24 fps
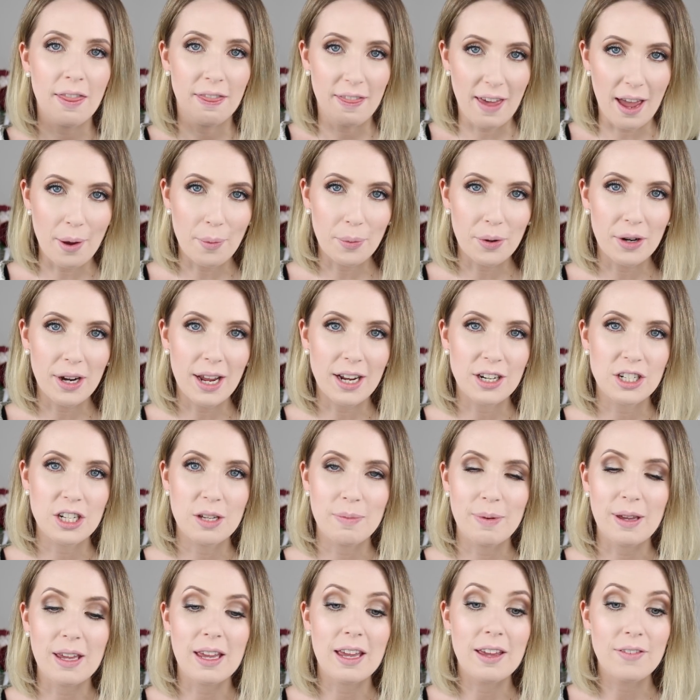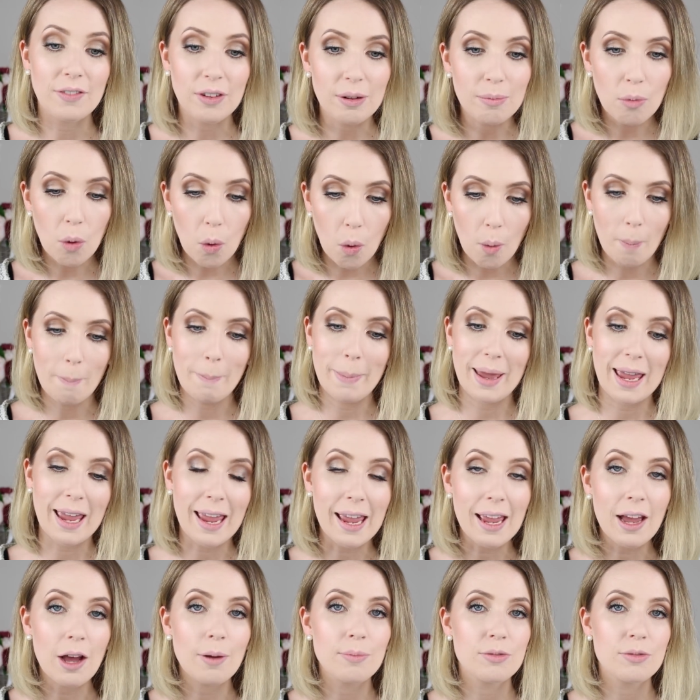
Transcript: that would actually be even more me.